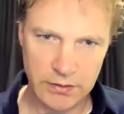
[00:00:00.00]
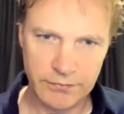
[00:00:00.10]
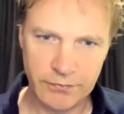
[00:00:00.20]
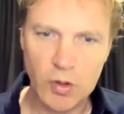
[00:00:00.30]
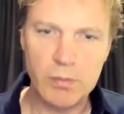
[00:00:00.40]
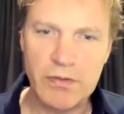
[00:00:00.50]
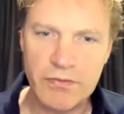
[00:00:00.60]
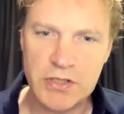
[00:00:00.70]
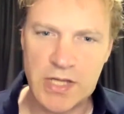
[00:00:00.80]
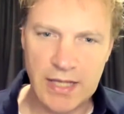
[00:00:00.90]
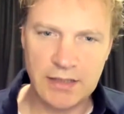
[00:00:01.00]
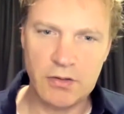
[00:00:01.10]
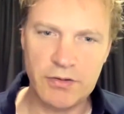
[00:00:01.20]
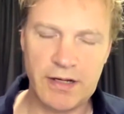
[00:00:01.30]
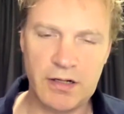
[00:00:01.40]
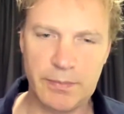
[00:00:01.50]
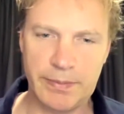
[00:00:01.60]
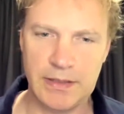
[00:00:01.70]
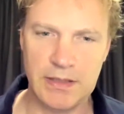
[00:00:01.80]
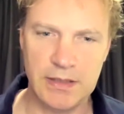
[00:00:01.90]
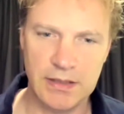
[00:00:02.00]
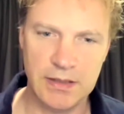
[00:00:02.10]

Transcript: form of psychotherapy.